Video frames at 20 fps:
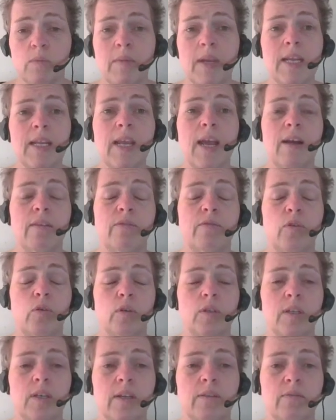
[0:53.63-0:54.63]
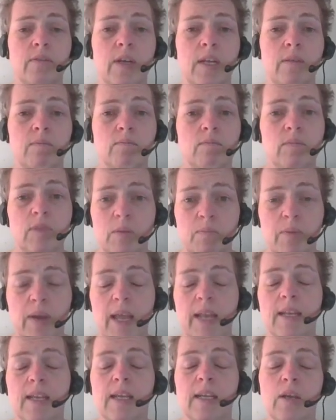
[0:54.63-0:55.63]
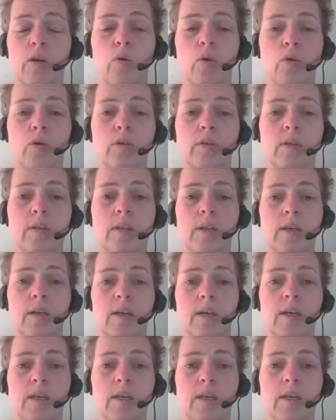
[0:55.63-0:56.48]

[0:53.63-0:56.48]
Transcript: media for delivery, depending on